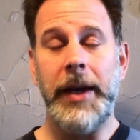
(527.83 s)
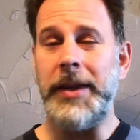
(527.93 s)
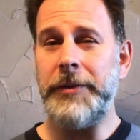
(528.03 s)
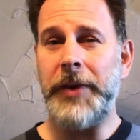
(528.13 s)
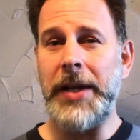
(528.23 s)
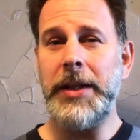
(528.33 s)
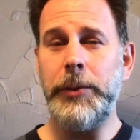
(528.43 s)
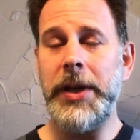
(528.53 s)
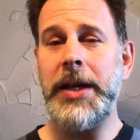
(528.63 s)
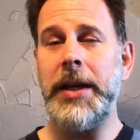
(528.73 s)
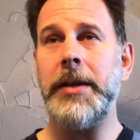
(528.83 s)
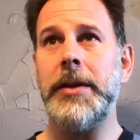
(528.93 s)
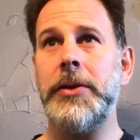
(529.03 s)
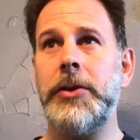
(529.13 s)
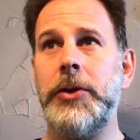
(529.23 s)
And then finally, we
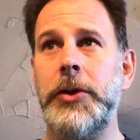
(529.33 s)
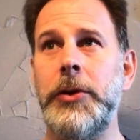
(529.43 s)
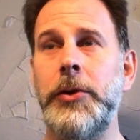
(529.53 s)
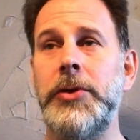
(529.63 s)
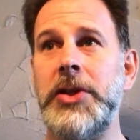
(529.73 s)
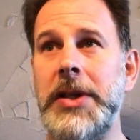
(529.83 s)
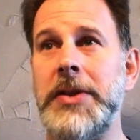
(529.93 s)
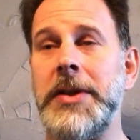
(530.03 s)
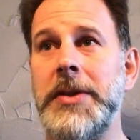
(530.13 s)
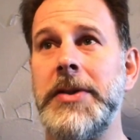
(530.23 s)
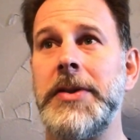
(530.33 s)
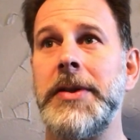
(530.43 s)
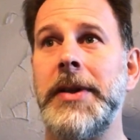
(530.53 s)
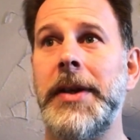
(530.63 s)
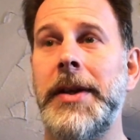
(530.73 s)
get to Jesus